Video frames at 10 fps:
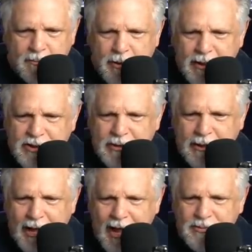Peas
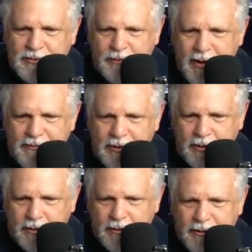and Haps
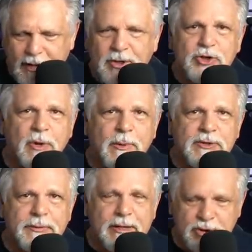Forever, thank you so much
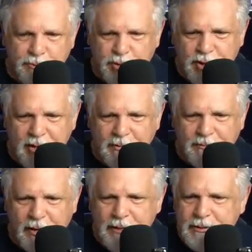for that super chat, my
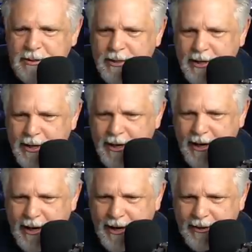friend.
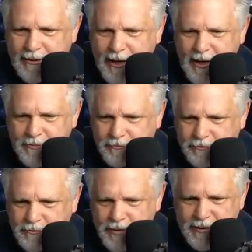And
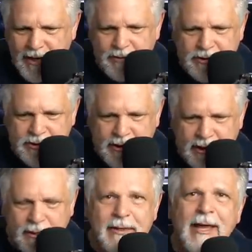David
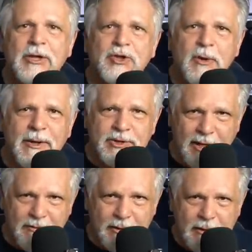C, thank you so much,
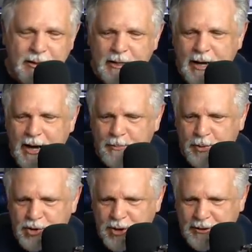David. I
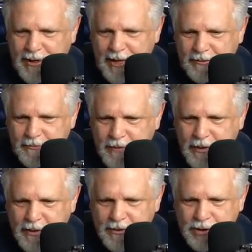appreciate that,
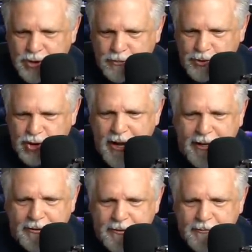the super chat.